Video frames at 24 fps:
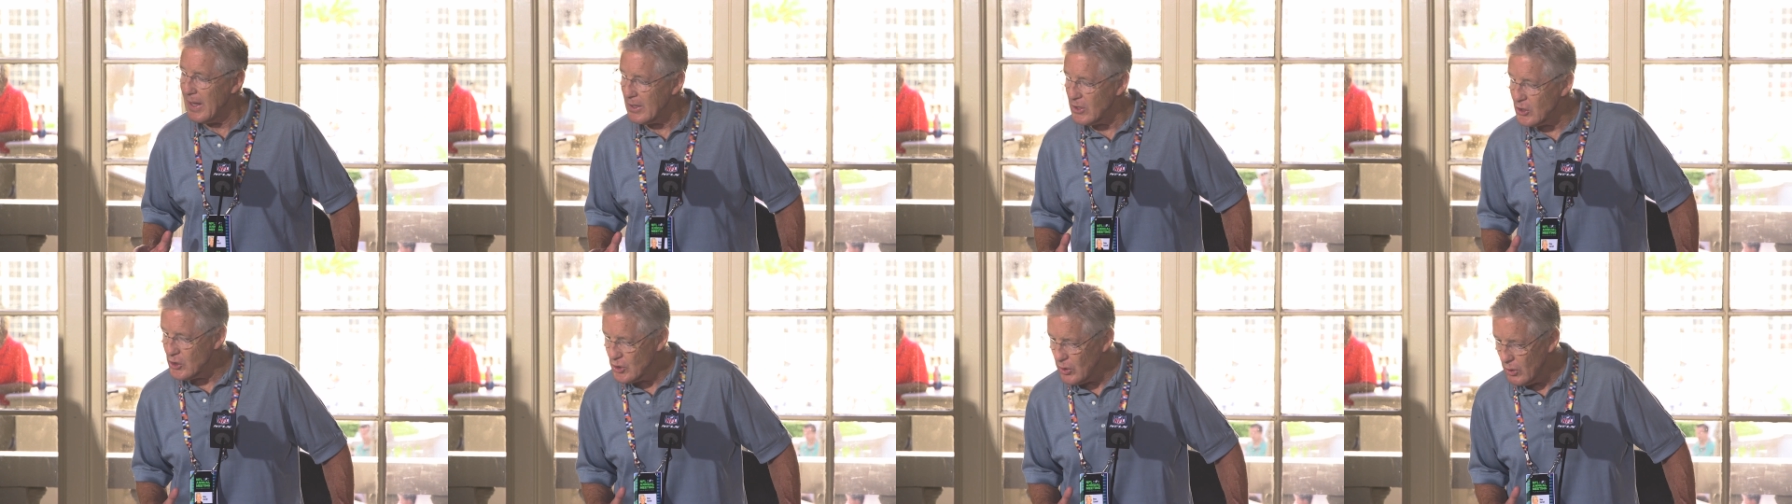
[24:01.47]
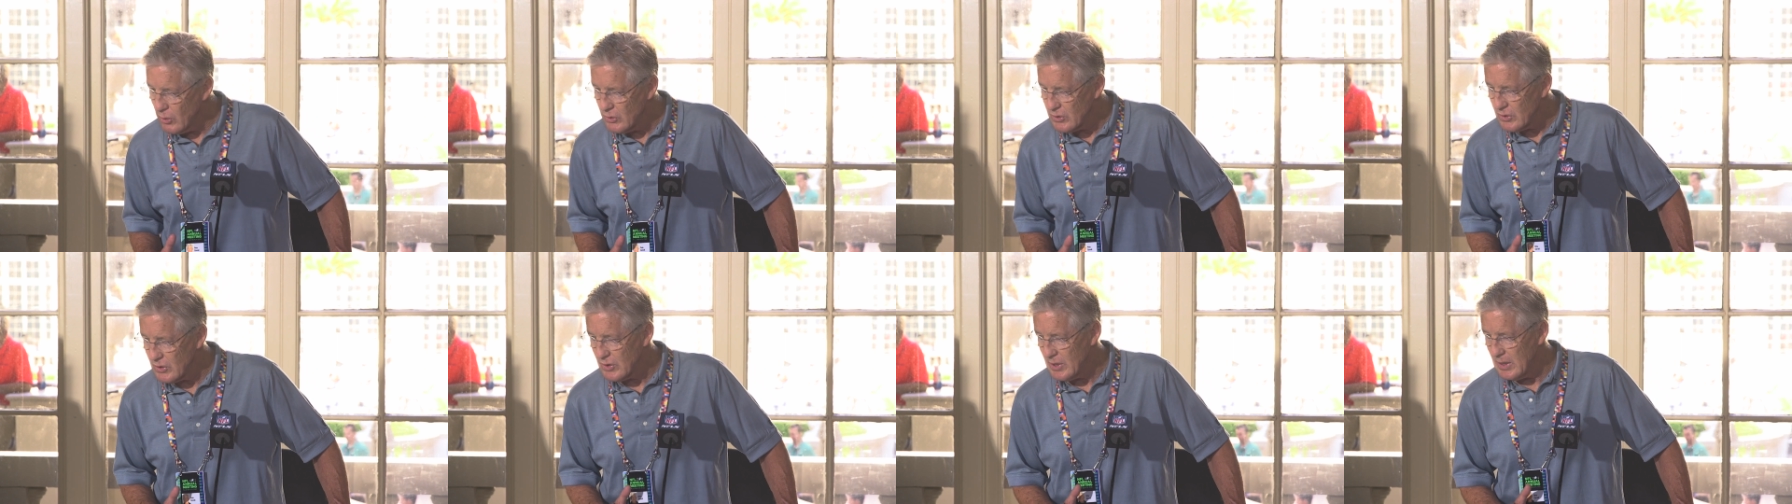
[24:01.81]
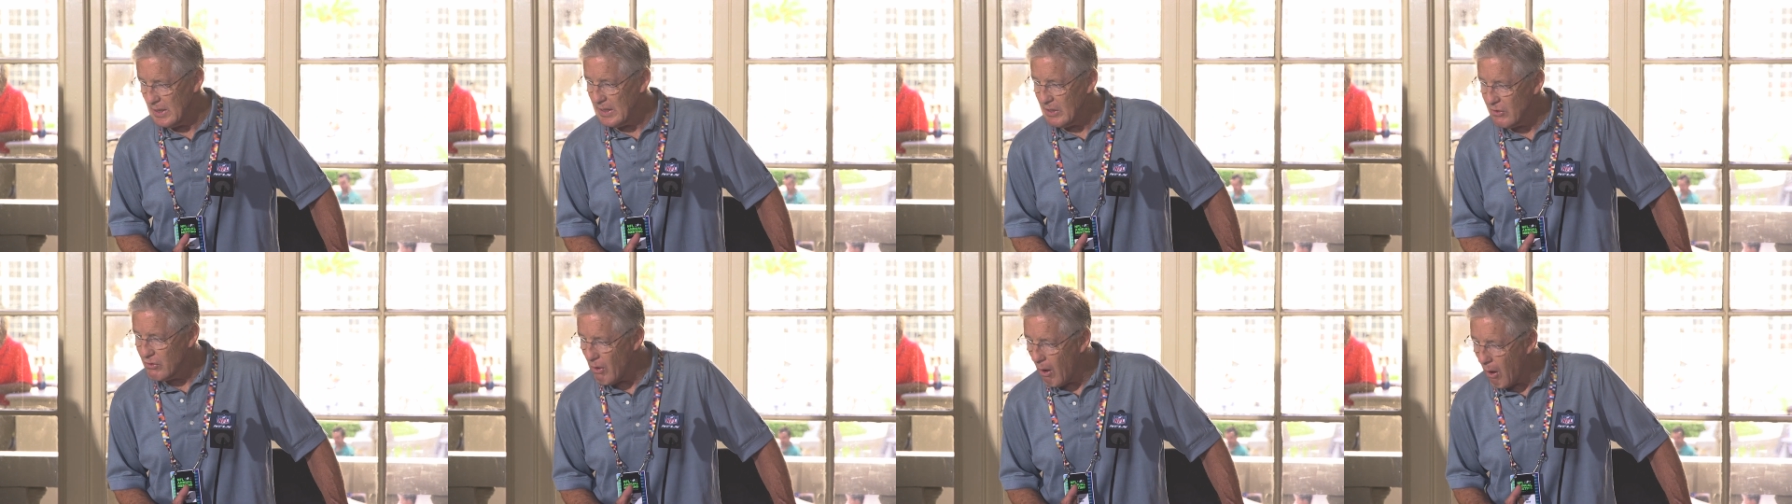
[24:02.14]
that shows us
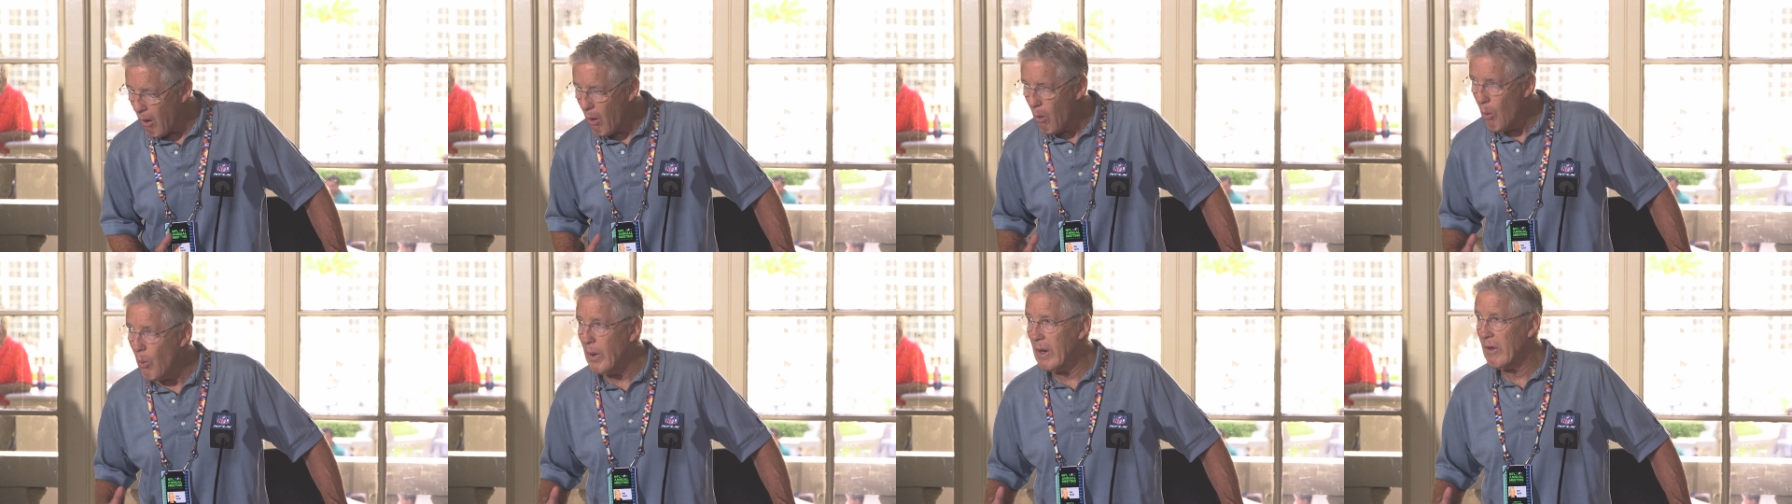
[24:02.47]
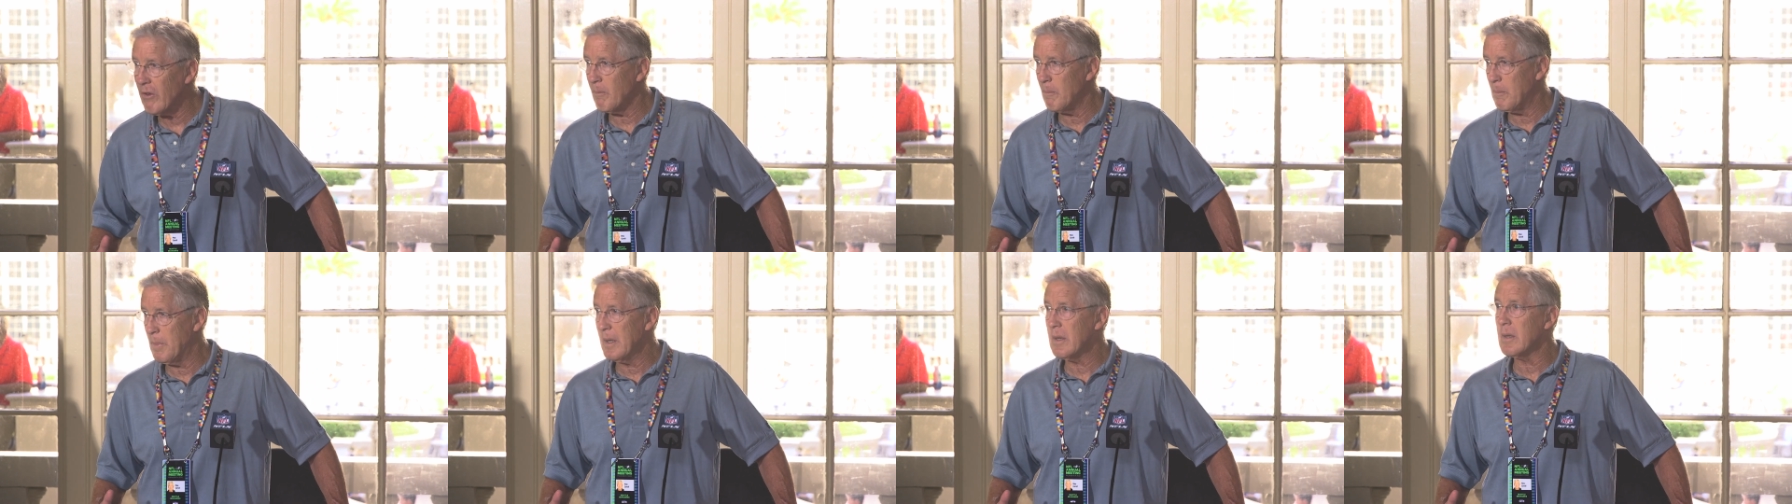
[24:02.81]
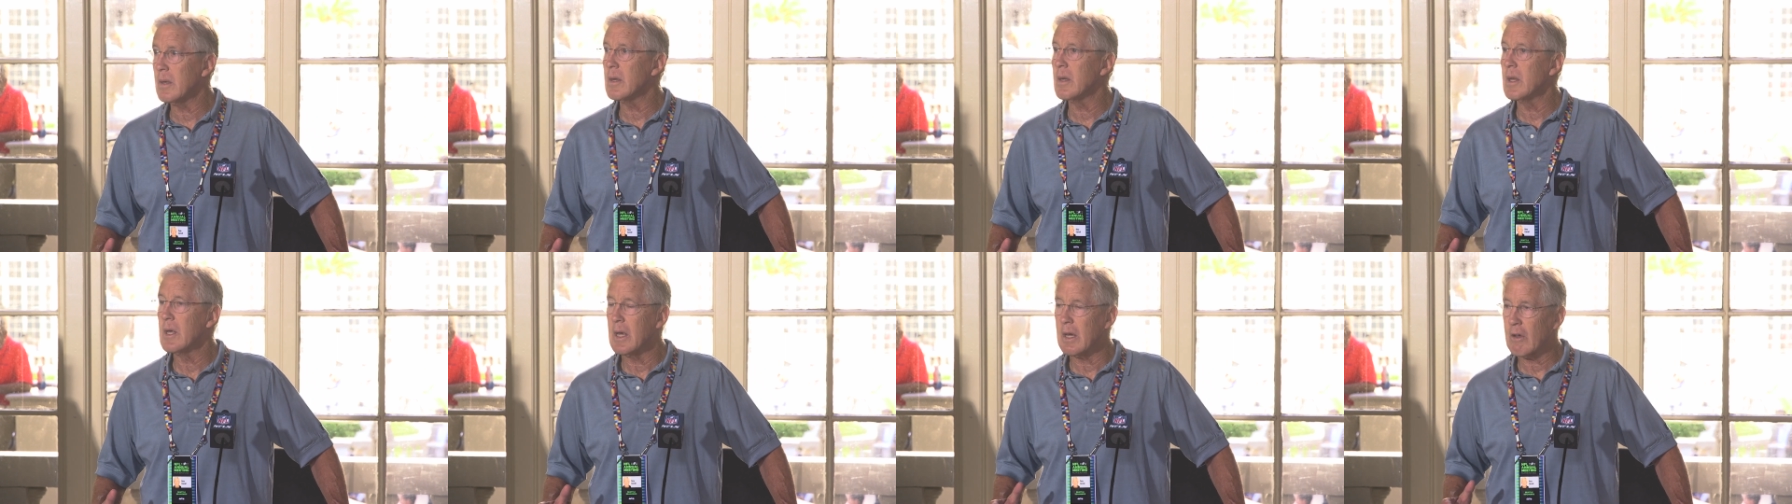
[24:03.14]
that he's always
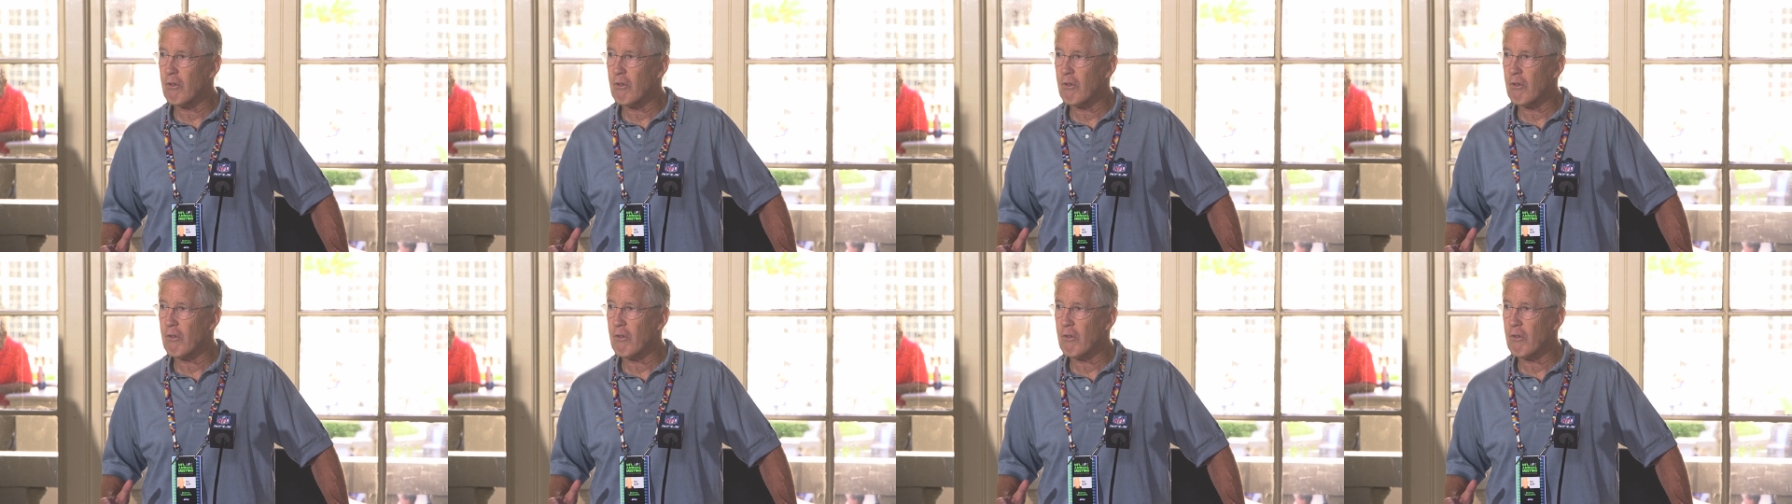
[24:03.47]
been